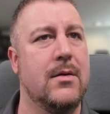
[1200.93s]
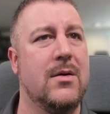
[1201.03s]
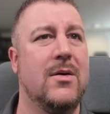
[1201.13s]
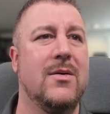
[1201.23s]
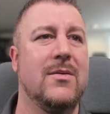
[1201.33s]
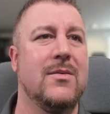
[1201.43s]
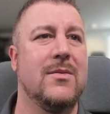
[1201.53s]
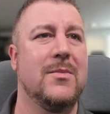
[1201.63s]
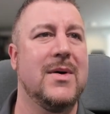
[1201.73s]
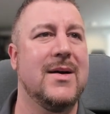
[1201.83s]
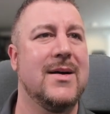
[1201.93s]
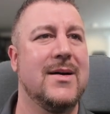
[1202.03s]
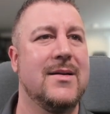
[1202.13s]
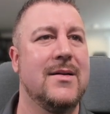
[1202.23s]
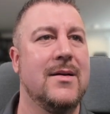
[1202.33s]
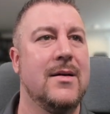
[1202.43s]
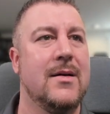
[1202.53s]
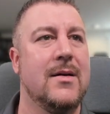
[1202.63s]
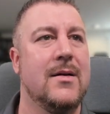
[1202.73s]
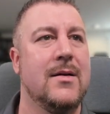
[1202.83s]
oh man,
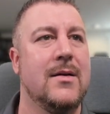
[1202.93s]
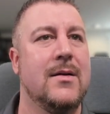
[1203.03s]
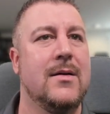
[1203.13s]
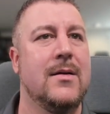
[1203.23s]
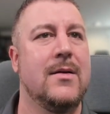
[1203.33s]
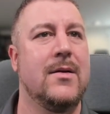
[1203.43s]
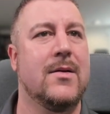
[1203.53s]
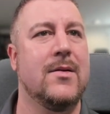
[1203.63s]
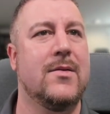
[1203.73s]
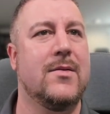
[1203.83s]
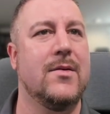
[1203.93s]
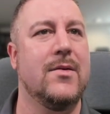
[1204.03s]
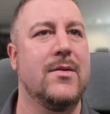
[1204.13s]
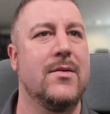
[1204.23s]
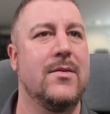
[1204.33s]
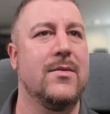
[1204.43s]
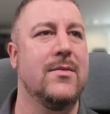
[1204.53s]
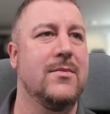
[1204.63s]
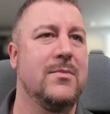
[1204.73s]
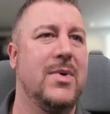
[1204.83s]
you could do